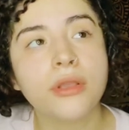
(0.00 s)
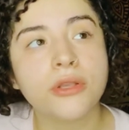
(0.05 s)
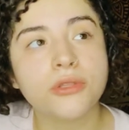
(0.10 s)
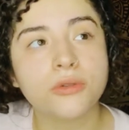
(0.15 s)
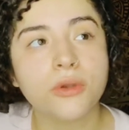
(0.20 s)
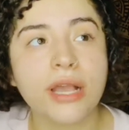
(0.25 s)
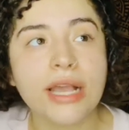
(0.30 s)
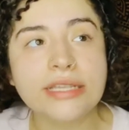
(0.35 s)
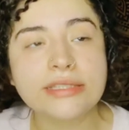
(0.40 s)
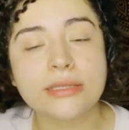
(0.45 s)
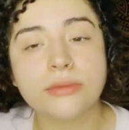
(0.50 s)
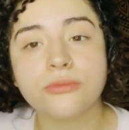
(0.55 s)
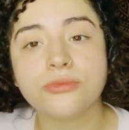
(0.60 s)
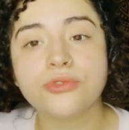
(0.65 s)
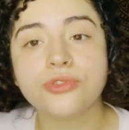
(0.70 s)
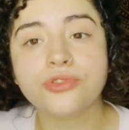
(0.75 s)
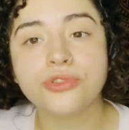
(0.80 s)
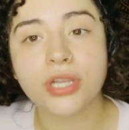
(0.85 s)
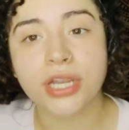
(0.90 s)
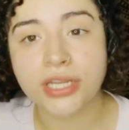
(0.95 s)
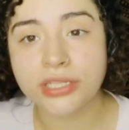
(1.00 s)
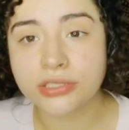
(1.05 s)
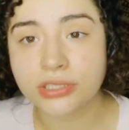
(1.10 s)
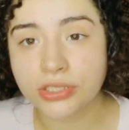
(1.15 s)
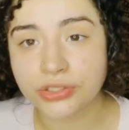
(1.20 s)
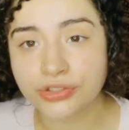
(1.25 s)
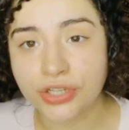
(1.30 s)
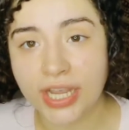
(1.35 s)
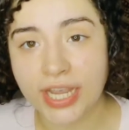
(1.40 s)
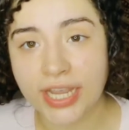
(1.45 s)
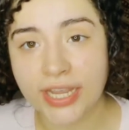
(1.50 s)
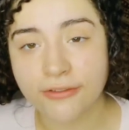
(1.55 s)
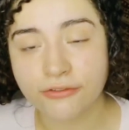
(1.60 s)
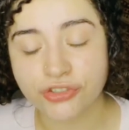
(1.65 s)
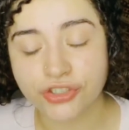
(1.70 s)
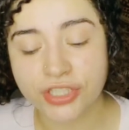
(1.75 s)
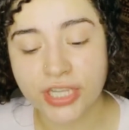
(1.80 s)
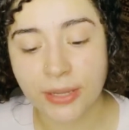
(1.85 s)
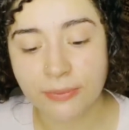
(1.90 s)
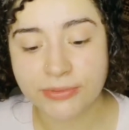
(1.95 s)
So as I'm trying to drive,
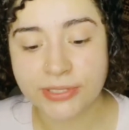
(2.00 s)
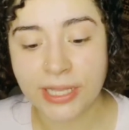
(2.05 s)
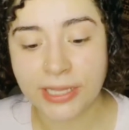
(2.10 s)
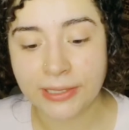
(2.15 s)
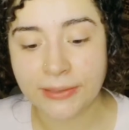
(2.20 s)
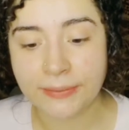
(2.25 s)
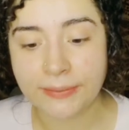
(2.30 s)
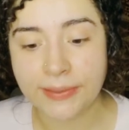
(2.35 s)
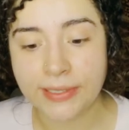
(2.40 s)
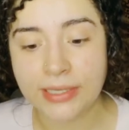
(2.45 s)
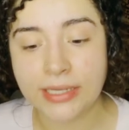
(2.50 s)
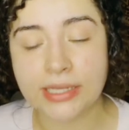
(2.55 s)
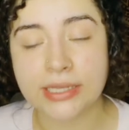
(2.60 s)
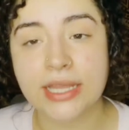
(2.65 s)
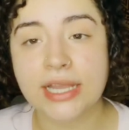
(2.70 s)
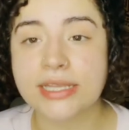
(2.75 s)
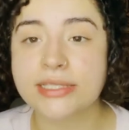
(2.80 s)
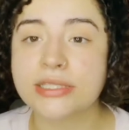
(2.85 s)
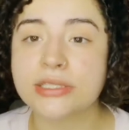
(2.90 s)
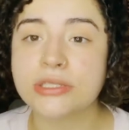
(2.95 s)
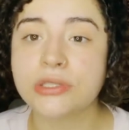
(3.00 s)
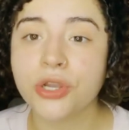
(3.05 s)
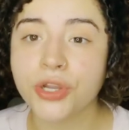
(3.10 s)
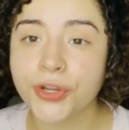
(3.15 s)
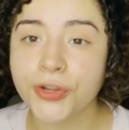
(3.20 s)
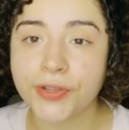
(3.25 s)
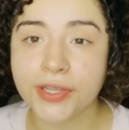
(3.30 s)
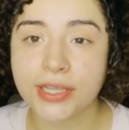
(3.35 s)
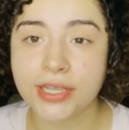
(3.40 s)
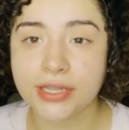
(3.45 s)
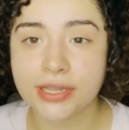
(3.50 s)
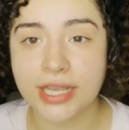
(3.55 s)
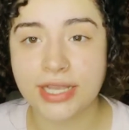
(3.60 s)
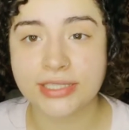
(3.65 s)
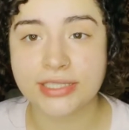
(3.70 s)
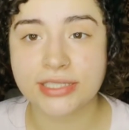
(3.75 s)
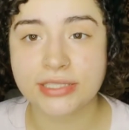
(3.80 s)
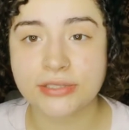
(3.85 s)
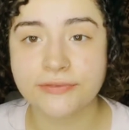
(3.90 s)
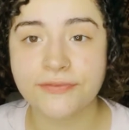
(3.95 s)
she kept telling me, Alexis, hurry,
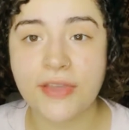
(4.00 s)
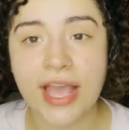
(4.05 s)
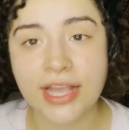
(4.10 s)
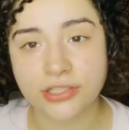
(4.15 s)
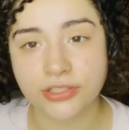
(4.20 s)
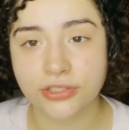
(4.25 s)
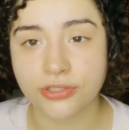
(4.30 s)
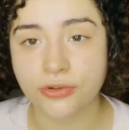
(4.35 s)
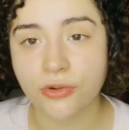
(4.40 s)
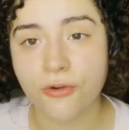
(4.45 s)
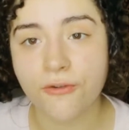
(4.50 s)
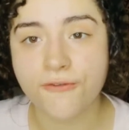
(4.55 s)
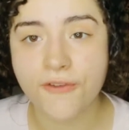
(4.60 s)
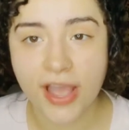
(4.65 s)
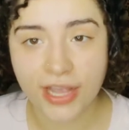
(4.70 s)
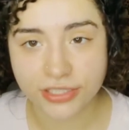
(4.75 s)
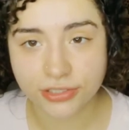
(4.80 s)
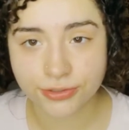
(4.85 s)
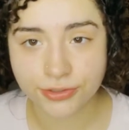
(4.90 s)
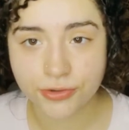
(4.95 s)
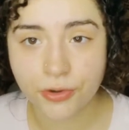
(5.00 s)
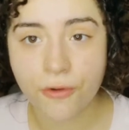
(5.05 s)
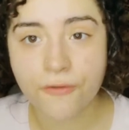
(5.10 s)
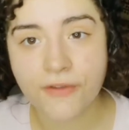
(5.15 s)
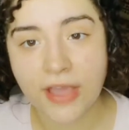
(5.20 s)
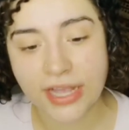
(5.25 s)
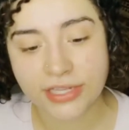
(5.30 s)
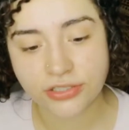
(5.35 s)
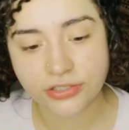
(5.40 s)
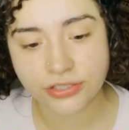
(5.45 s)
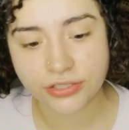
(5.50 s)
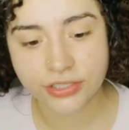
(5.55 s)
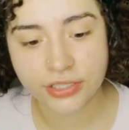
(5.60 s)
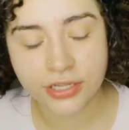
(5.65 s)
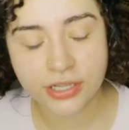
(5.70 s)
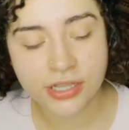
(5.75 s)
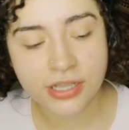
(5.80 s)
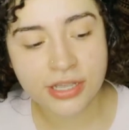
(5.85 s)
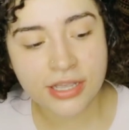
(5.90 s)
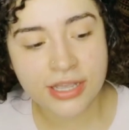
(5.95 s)
Alexis, faster, go faster, go faster.
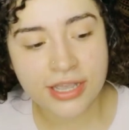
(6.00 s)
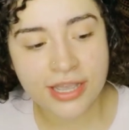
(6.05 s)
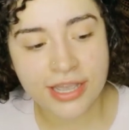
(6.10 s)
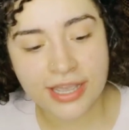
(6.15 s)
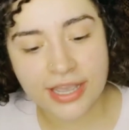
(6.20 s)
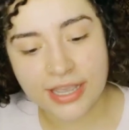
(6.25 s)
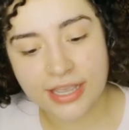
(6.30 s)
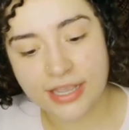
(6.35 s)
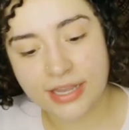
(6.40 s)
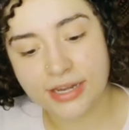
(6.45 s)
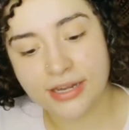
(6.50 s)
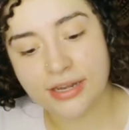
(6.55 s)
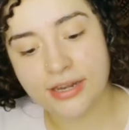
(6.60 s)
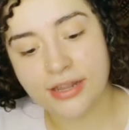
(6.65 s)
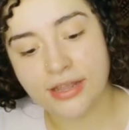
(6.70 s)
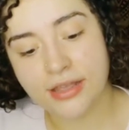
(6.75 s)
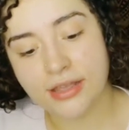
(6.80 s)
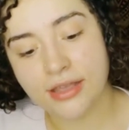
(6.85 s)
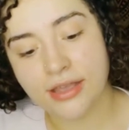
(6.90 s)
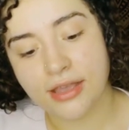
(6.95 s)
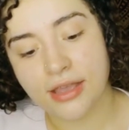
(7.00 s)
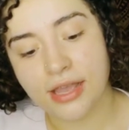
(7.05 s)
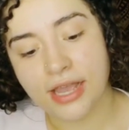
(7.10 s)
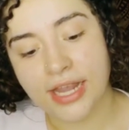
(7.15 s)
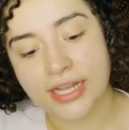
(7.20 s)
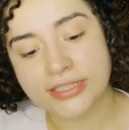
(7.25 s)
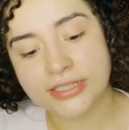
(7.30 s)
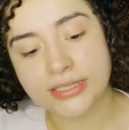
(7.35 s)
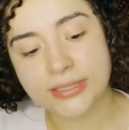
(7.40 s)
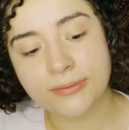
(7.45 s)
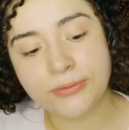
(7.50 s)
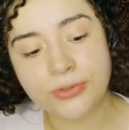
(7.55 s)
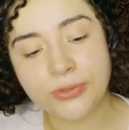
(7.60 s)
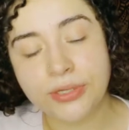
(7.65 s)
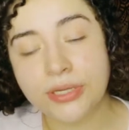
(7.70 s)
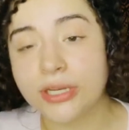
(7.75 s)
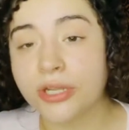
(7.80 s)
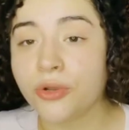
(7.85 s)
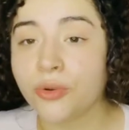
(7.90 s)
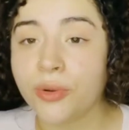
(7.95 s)
And I ended up
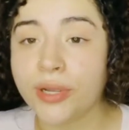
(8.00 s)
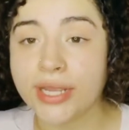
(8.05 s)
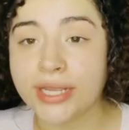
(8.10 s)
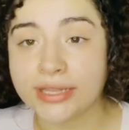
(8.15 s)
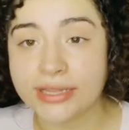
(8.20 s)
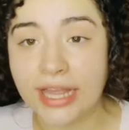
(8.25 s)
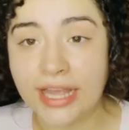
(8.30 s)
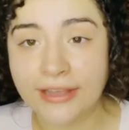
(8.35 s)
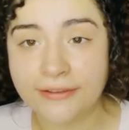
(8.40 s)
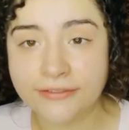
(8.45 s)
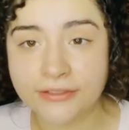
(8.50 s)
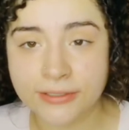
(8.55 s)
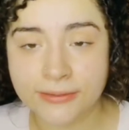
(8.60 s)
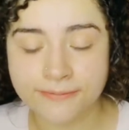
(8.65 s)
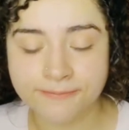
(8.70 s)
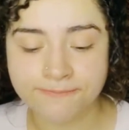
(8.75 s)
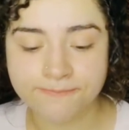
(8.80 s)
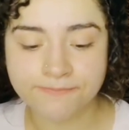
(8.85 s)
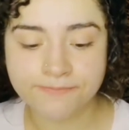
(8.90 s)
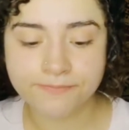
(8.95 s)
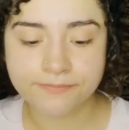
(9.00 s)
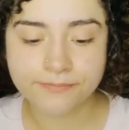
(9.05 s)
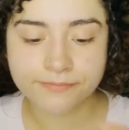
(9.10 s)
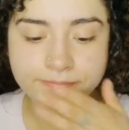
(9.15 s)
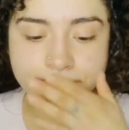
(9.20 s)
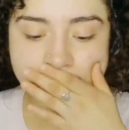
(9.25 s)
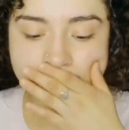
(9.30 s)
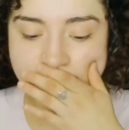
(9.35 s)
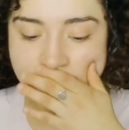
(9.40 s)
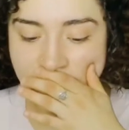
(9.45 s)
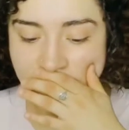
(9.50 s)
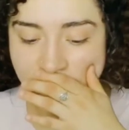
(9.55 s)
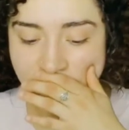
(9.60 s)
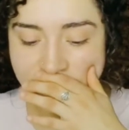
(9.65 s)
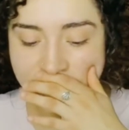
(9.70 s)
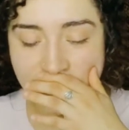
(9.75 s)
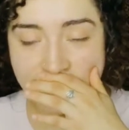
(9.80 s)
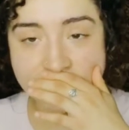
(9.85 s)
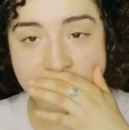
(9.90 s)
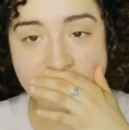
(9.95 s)
doing a quick left. And
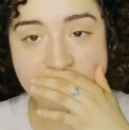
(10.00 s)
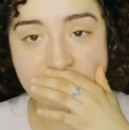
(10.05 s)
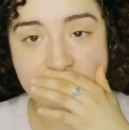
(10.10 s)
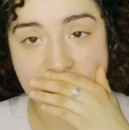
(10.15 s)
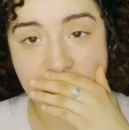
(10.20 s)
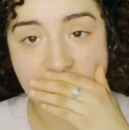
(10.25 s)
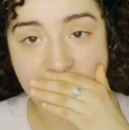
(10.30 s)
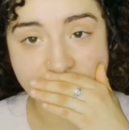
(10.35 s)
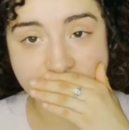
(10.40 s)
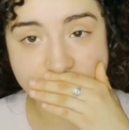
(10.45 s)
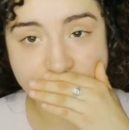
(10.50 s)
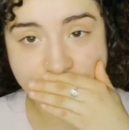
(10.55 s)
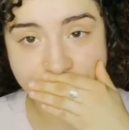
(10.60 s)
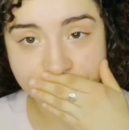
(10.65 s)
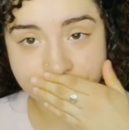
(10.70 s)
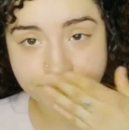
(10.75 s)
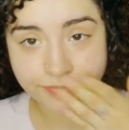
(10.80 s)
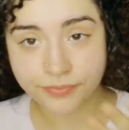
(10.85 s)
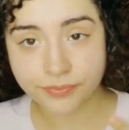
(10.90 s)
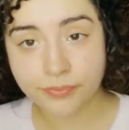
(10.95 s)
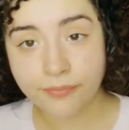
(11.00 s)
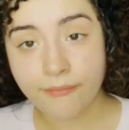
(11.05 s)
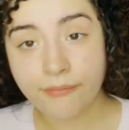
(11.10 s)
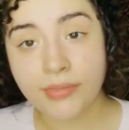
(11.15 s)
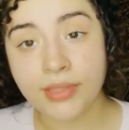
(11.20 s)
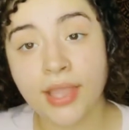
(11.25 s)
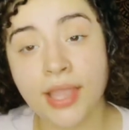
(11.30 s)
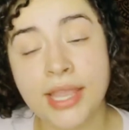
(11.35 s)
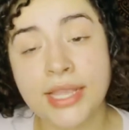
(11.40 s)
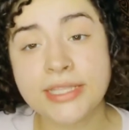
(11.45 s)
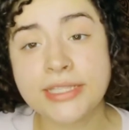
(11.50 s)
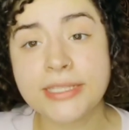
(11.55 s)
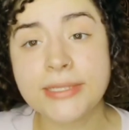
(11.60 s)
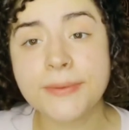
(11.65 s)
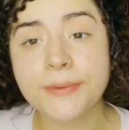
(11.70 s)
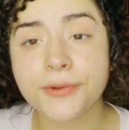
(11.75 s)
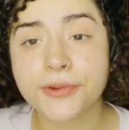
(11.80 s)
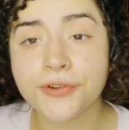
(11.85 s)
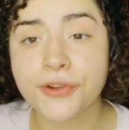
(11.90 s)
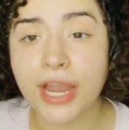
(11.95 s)
when I did the left, I ended
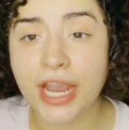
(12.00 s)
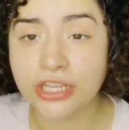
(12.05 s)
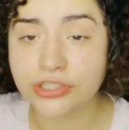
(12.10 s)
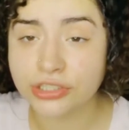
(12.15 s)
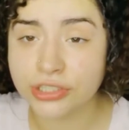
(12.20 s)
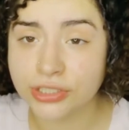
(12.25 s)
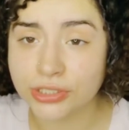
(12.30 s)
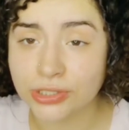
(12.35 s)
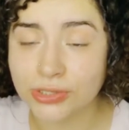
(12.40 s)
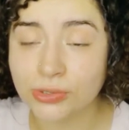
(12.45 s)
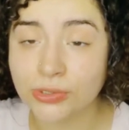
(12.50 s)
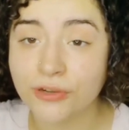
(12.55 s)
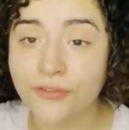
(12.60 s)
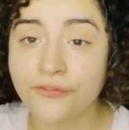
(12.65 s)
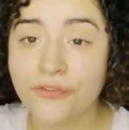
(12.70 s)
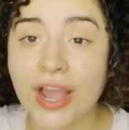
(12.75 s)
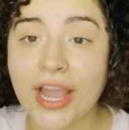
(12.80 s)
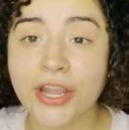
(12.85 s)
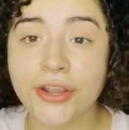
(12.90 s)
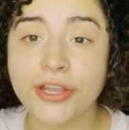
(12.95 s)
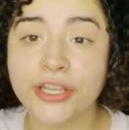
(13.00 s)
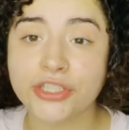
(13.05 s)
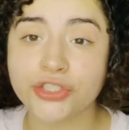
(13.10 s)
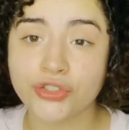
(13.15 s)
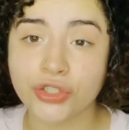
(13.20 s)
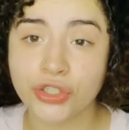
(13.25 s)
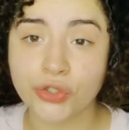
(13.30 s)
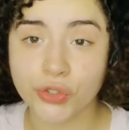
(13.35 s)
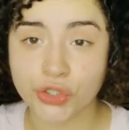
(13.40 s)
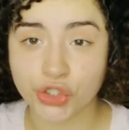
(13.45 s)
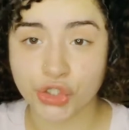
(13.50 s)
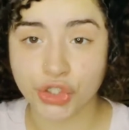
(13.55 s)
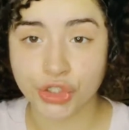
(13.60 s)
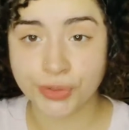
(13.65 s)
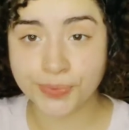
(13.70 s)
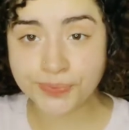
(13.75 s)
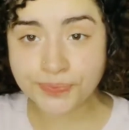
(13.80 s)
up crashing into a fire extinguisher.